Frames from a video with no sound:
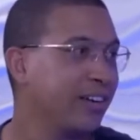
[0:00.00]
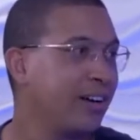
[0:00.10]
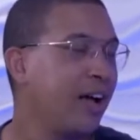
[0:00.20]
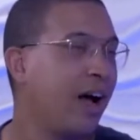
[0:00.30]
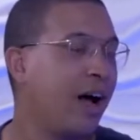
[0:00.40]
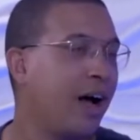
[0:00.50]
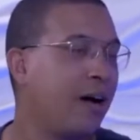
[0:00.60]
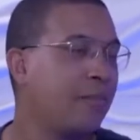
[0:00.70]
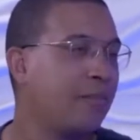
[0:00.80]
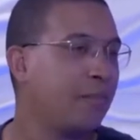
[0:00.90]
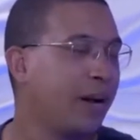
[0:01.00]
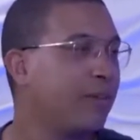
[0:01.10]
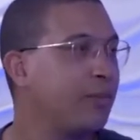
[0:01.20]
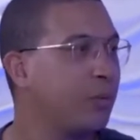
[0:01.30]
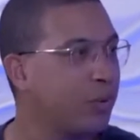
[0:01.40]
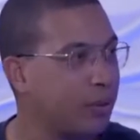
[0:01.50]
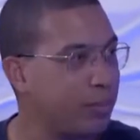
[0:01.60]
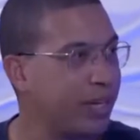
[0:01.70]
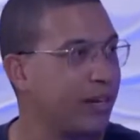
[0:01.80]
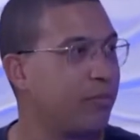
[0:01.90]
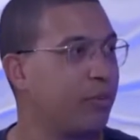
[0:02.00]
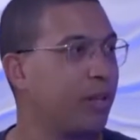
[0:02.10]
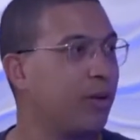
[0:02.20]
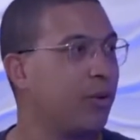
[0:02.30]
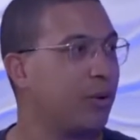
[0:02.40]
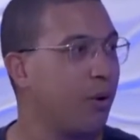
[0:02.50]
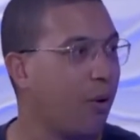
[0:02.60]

Mm-hmm. But if you want to be in it for the long